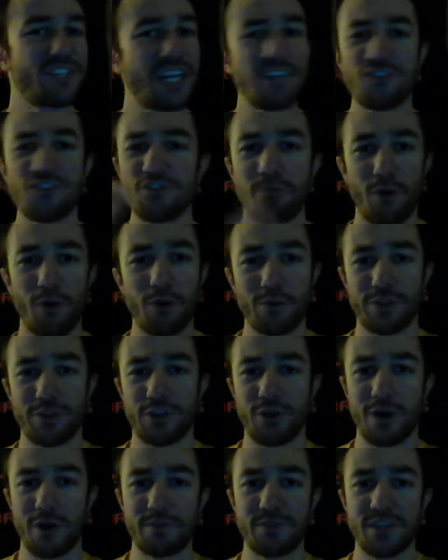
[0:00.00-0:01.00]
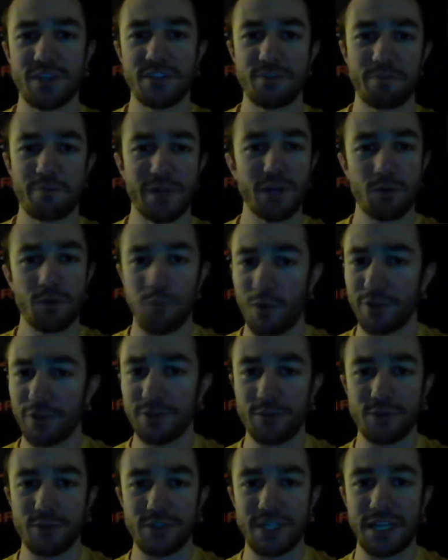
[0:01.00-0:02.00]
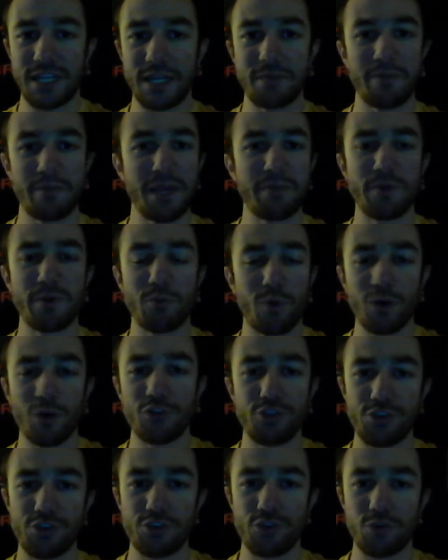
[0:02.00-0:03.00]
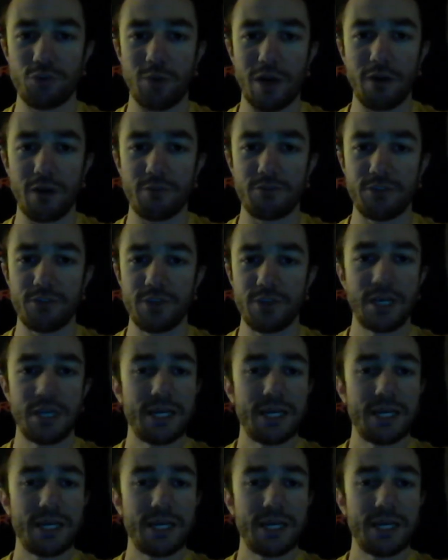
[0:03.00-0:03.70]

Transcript: smart with your upsets. Pick 1 13, maybe 1 or 2 12s,